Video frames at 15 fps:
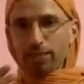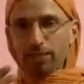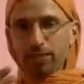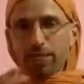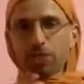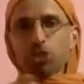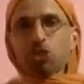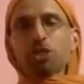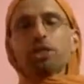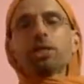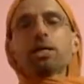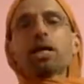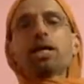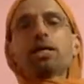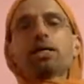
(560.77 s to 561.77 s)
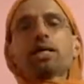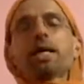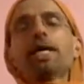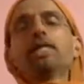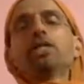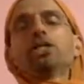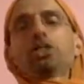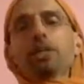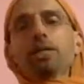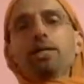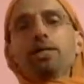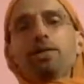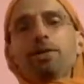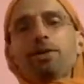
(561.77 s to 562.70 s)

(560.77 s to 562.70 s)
tension are held together.